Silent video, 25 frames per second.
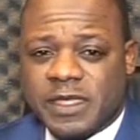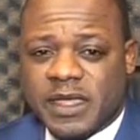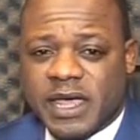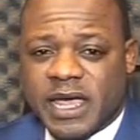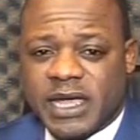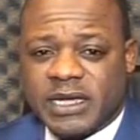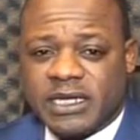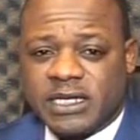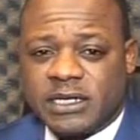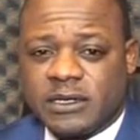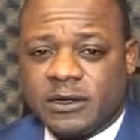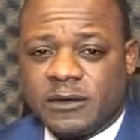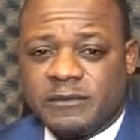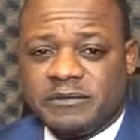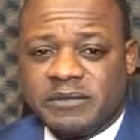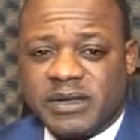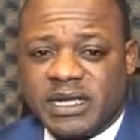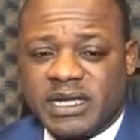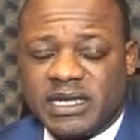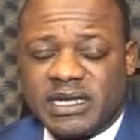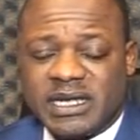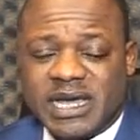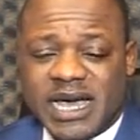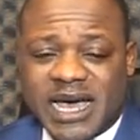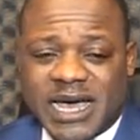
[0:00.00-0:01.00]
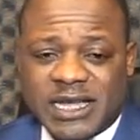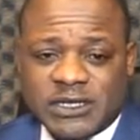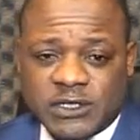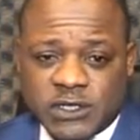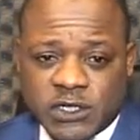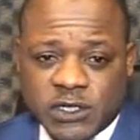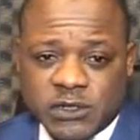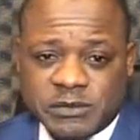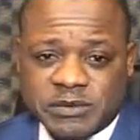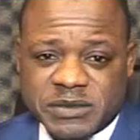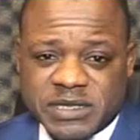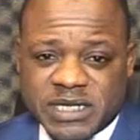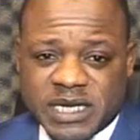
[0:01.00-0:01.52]
ending up being
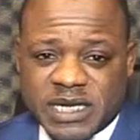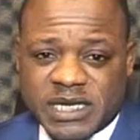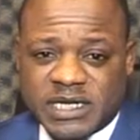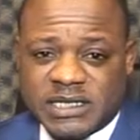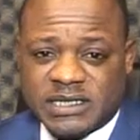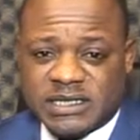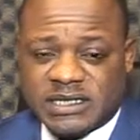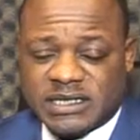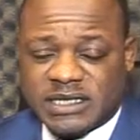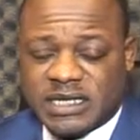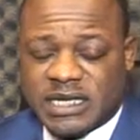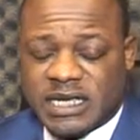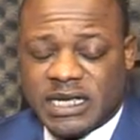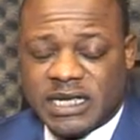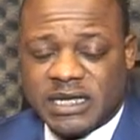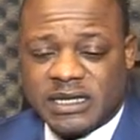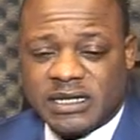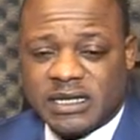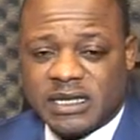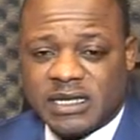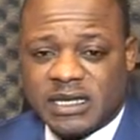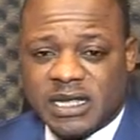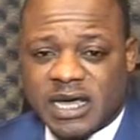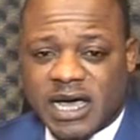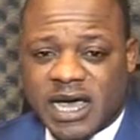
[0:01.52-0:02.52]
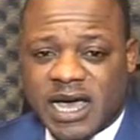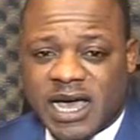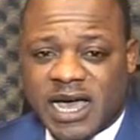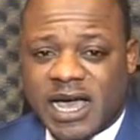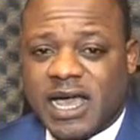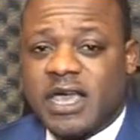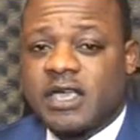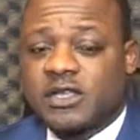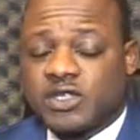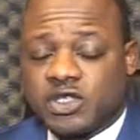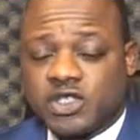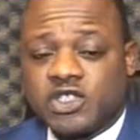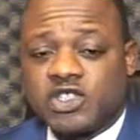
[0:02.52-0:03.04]
adopted in
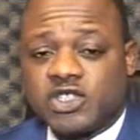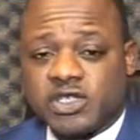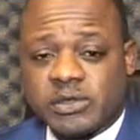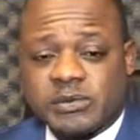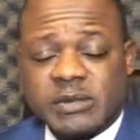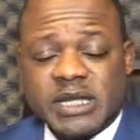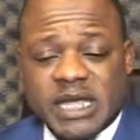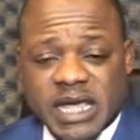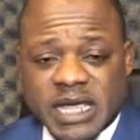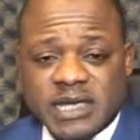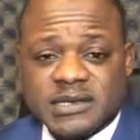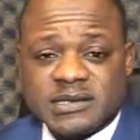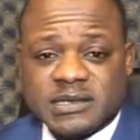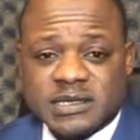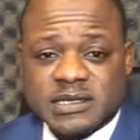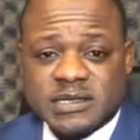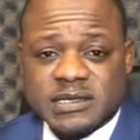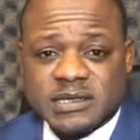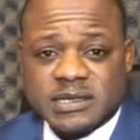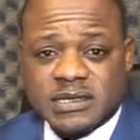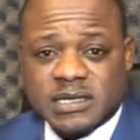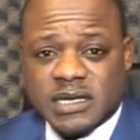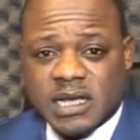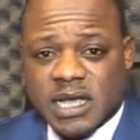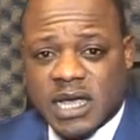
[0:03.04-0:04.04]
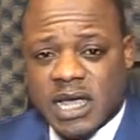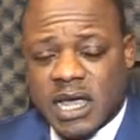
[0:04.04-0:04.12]
extreme cases.